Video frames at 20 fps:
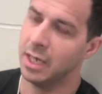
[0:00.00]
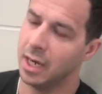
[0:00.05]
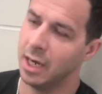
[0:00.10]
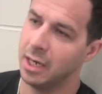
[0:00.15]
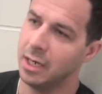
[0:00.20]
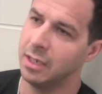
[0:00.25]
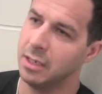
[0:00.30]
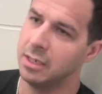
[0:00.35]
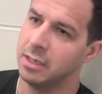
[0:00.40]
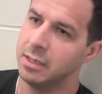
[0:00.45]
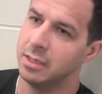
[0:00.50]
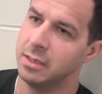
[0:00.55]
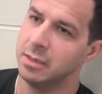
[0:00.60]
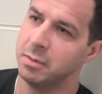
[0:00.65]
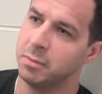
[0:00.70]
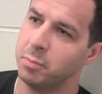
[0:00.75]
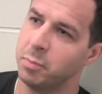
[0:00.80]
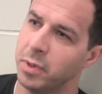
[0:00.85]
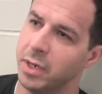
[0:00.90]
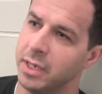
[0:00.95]
Yeah,
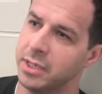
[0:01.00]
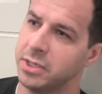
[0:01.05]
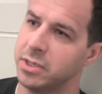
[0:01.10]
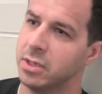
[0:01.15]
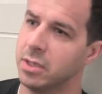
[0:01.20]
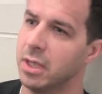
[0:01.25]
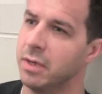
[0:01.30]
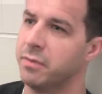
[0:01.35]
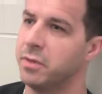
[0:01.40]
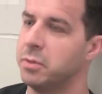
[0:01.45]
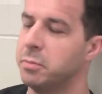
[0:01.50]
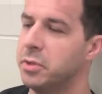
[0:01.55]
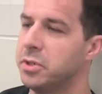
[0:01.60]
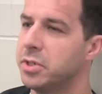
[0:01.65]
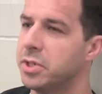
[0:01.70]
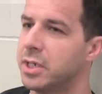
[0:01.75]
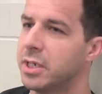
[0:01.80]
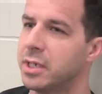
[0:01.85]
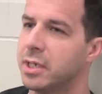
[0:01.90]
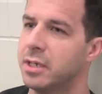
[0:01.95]
but I still love their
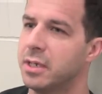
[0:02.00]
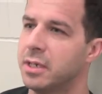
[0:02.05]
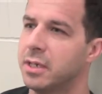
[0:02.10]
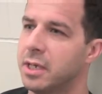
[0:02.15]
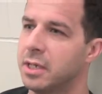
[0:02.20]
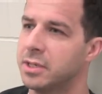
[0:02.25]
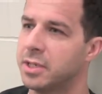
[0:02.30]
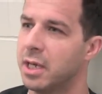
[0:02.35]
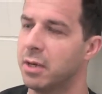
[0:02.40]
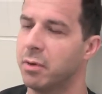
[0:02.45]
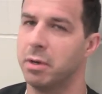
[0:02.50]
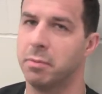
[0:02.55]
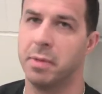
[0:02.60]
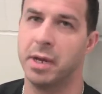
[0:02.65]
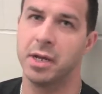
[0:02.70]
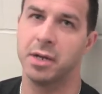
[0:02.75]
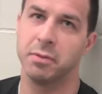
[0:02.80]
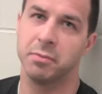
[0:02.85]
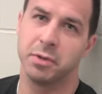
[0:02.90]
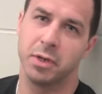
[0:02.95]
music. That's how I
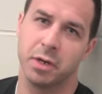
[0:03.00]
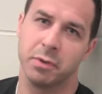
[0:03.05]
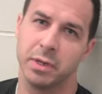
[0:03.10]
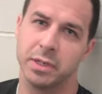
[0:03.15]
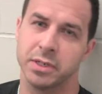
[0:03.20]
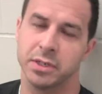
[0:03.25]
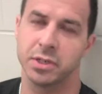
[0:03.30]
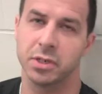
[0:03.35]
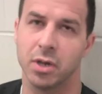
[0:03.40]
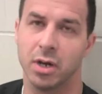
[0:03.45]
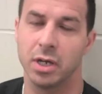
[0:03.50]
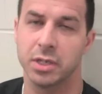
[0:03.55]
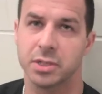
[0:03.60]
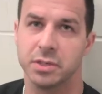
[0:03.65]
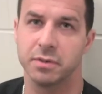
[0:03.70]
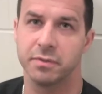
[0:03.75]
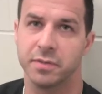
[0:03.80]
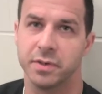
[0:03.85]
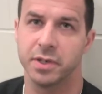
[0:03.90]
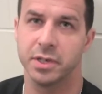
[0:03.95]
met them. You know, I went to the
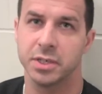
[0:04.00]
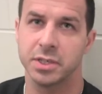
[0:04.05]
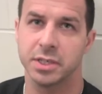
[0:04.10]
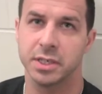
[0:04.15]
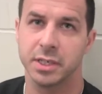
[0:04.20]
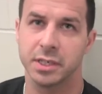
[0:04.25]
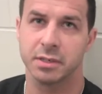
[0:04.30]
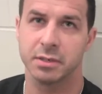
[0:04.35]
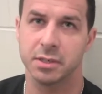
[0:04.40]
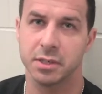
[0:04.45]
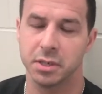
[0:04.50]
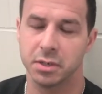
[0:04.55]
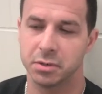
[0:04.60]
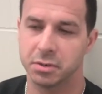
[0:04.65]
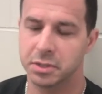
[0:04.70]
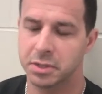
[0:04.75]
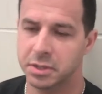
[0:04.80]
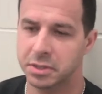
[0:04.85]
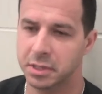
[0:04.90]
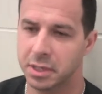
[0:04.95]
concert first and, you know,
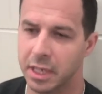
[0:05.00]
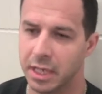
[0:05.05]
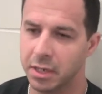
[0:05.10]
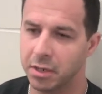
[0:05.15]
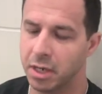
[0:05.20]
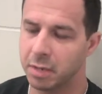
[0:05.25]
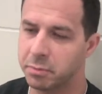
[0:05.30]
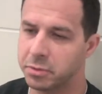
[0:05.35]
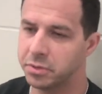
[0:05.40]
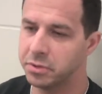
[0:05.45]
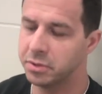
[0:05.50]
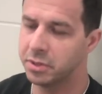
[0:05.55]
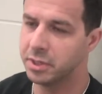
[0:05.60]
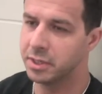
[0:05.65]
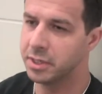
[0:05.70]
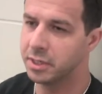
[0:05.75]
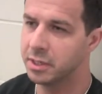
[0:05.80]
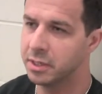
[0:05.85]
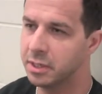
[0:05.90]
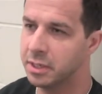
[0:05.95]
just had an
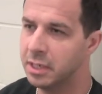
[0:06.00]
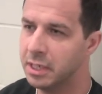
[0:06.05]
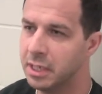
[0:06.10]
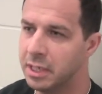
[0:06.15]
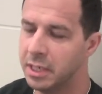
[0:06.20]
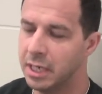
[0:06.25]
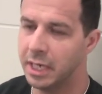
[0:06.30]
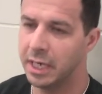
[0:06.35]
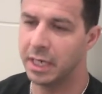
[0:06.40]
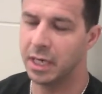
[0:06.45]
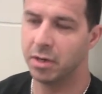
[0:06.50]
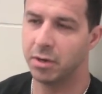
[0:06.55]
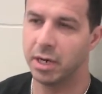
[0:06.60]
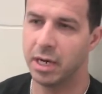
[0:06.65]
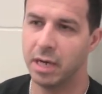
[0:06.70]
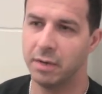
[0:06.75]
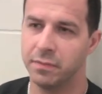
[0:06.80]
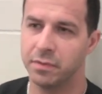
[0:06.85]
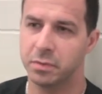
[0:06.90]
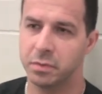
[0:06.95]
opportunity to hang out
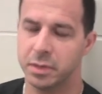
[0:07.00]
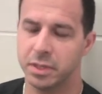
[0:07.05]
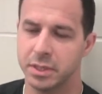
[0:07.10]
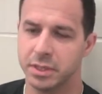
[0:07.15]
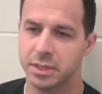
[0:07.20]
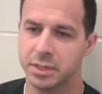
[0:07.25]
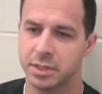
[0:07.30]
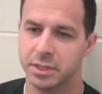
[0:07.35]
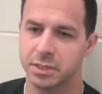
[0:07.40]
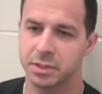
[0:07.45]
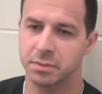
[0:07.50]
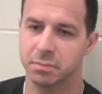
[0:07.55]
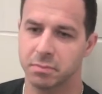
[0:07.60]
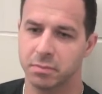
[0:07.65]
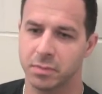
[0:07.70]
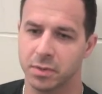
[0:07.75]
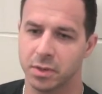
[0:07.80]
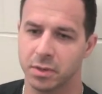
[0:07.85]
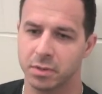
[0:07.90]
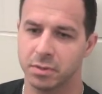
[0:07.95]
afterwards because,
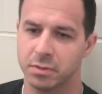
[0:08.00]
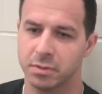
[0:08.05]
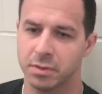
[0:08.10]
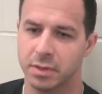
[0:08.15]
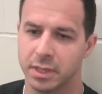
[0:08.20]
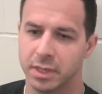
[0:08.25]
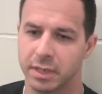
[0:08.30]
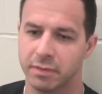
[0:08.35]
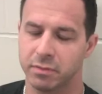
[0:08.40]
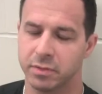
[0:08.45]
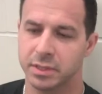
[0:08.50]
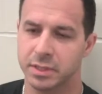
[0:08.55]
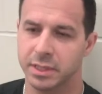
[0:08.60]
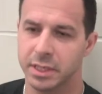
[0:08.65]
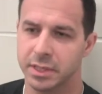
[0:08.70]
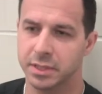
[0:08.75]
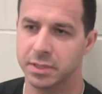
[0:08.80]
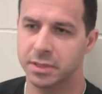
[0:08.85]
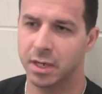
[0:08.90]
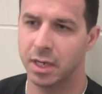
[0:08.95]
you know, like everyone
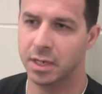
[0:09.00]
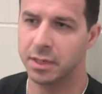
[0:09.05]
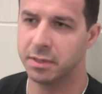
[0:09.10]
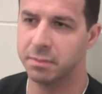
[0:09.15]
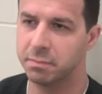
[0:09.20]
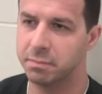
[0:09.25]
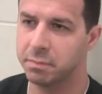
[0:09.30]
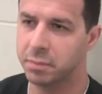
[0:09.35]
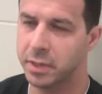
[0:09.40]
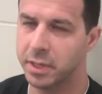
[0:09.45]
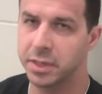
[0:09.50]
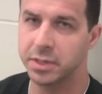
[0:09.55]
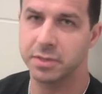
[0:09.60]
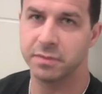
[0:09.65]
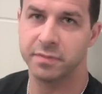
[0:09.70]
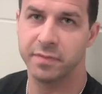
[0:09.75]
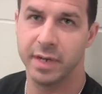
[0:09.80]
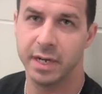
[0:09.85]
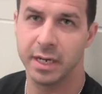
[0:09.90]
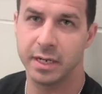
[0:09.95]
says, hockey players are
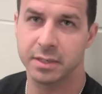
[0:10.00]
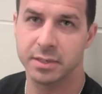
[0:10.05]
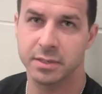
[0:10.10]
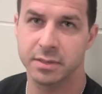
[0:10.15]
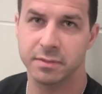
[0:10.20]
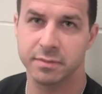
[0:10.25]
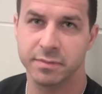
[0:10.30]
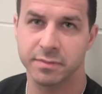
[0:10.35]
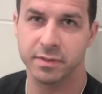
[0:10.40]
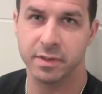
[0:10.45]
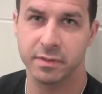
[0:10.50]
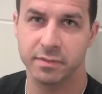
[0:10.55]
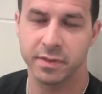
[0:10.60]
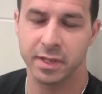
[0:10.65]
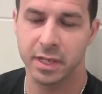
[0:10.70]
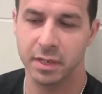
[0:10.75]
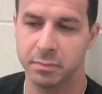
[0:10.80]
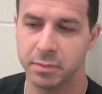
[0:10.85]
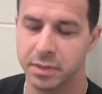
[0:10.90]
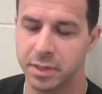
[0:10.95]
fans of
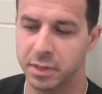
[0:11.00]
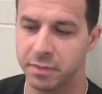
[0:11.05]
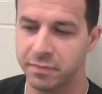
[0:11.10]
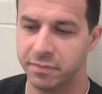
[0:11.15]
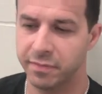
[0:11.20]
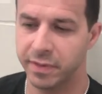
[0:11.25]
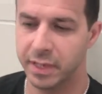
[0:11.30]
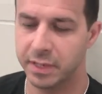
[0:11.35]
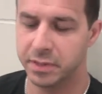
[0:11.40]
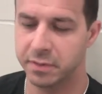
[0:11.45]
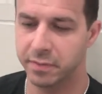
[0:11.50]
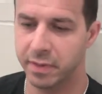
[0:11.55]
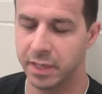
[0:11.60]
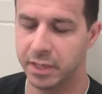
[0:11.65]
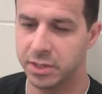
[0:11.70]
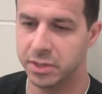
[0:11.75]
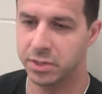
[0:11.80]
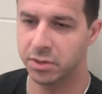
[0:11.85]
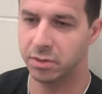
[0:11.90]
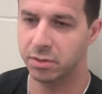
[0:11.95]
them and they're fans of
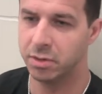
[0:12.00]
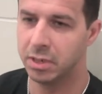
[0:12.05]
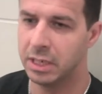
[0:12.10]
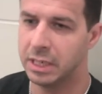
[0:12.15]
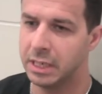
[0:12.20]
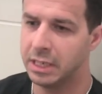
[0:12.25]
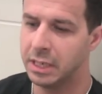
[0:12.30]
us. So